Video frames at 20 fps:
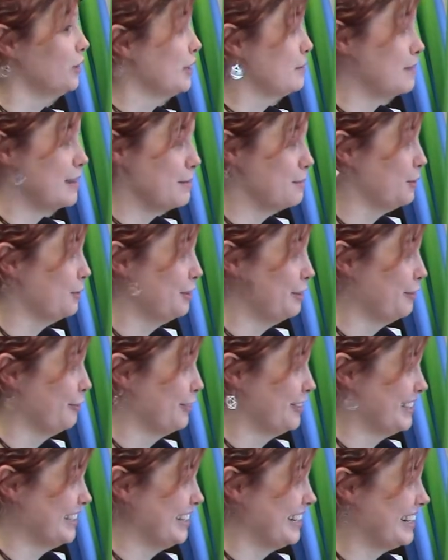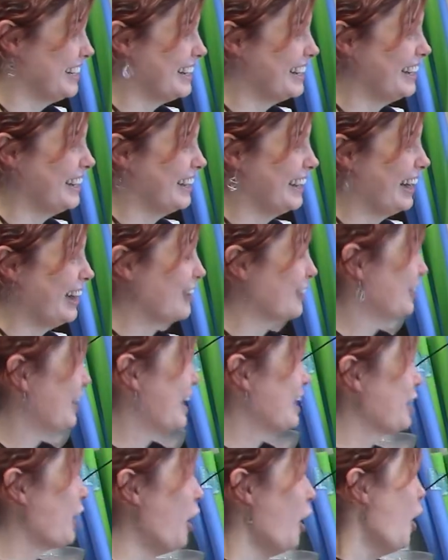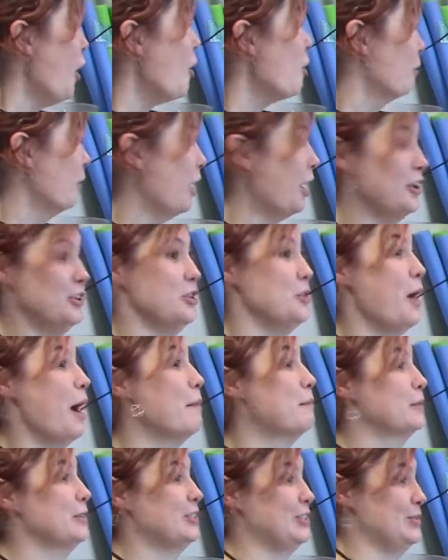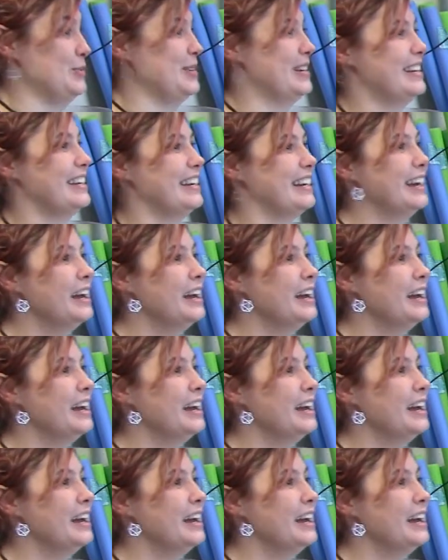people in the vicinity and are like, oh, a new opportunity.